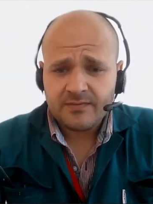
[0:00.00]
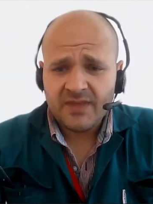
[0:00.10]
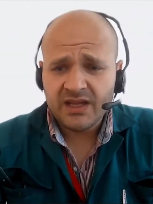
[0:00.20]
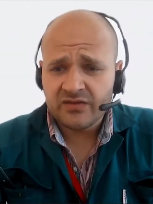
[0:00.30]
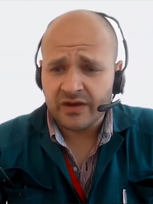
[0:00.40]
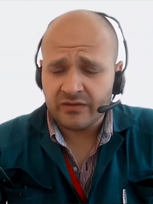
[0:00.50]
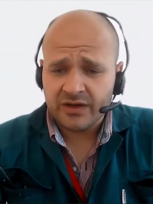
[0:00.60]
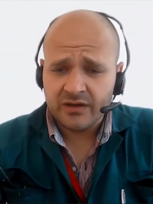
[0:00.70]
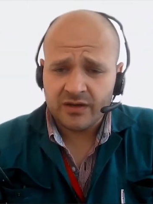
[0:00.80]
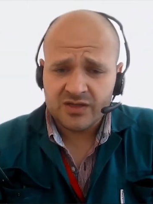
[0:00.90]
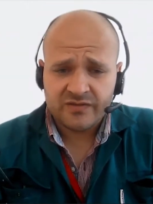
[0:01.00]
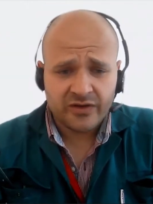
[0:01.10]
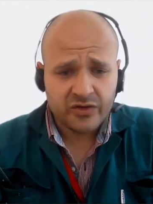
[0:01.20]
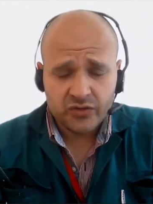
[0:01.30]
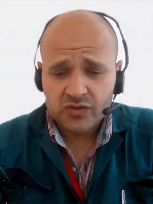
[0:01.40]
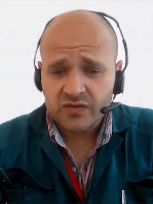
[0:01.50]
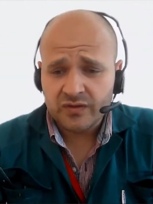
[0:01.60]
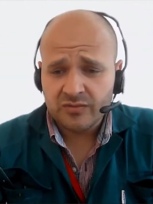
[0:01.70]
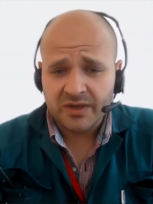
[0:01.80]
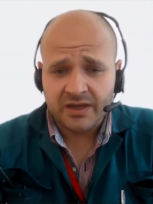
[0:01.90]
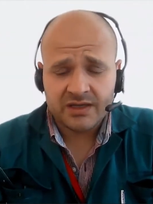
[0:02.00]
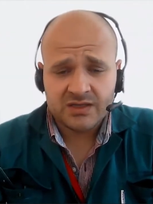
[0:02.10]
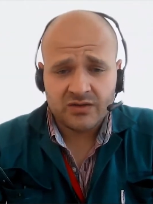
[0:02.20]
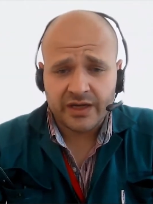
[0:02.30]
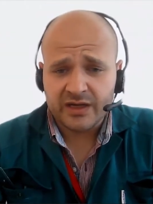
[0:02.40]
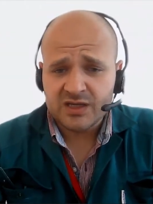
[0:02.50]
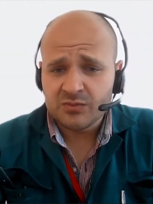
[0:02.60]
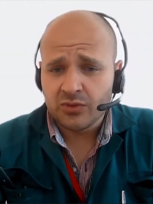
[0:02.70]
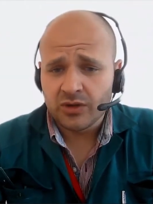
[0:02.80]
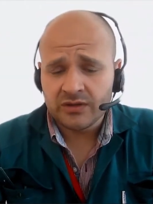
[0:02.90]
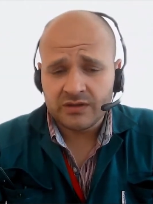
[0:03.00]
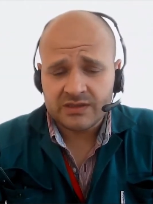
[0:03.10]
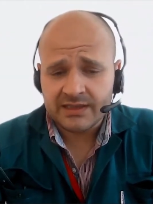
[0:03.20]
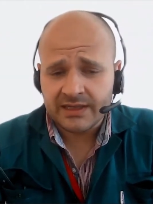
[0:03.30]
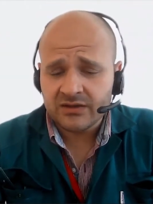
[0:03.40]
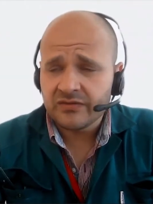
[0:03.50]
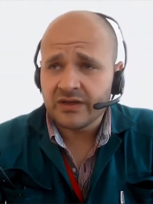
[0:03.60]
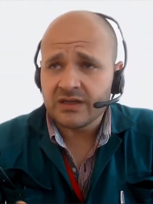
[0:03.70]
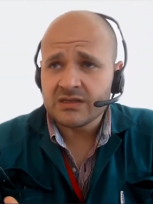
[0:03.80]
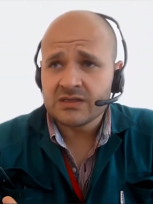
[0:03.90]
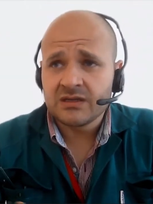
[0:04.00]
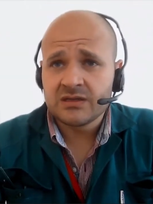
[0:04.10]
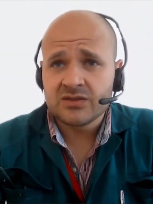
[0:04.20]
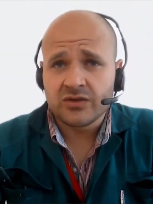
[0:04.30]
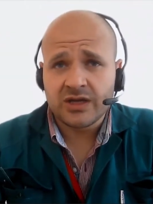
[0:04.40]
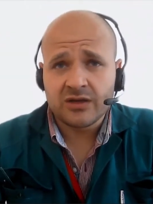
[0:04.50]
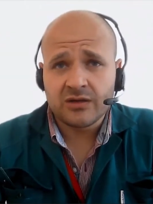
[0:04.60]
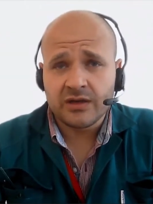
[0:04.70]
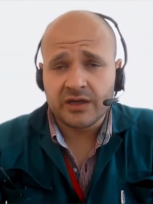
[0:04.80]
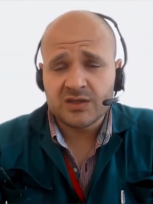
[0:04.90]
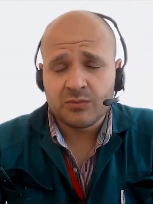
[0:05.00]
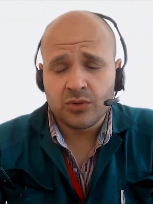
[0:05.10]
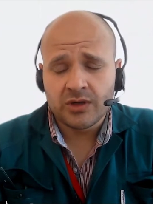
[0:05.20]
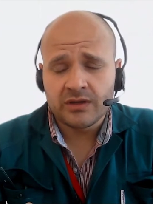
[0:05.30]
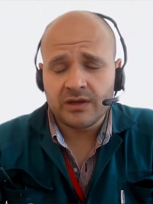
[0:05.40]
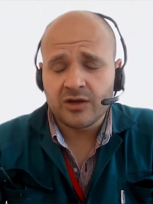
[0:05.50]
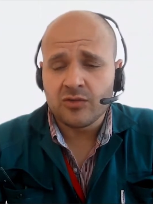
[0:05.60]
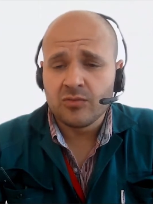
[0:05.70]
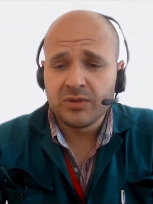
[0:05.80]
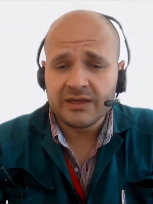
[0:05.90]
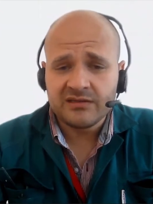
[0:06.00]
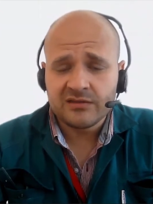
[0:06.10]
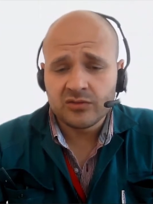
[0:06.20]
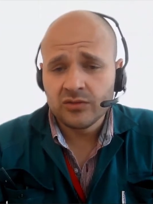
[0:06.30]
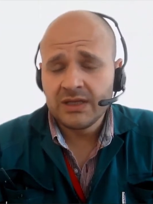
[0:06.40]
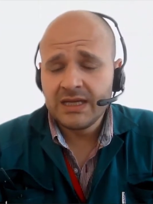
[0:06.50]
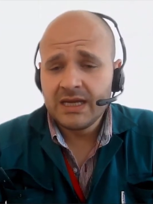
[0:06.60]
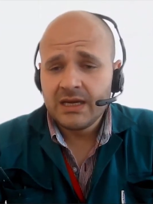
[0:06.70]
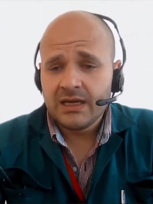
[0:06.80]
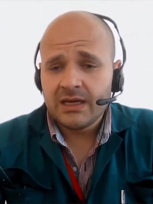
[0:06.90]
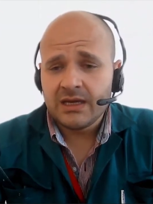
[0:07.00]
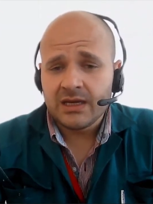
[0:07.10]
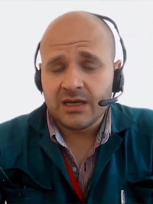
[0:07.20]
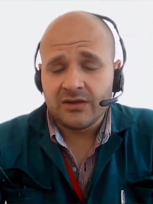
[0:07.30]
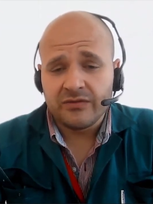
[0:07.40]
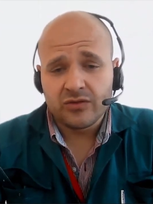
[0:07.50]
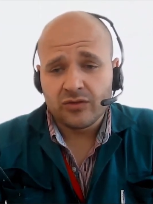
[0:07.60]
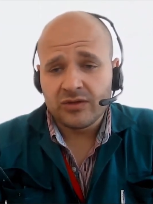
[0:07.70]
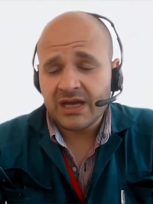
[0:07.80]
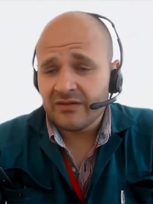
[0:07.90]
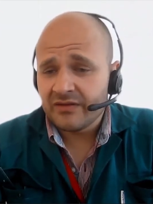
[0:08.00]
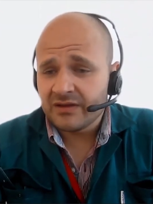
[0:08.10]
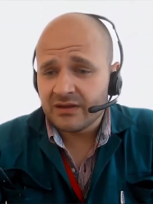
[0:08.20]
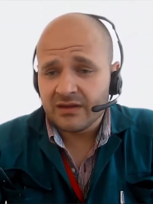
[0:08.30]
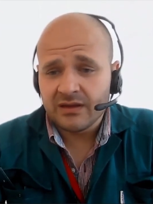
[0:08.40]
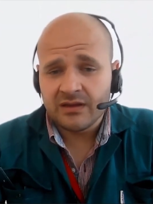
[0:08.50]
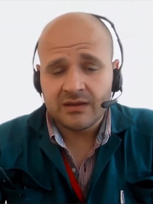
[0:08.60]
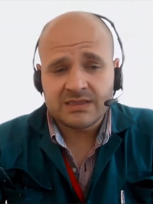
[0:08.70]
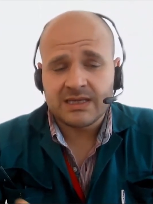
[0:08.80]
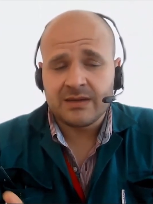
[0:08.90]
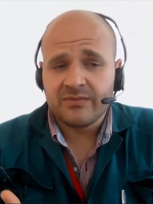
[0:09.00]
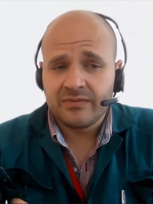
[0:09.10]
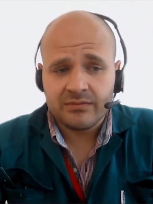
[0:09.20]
It's very useful because you can export a set of inserts, you can export a complete tool. If you don't have it in the step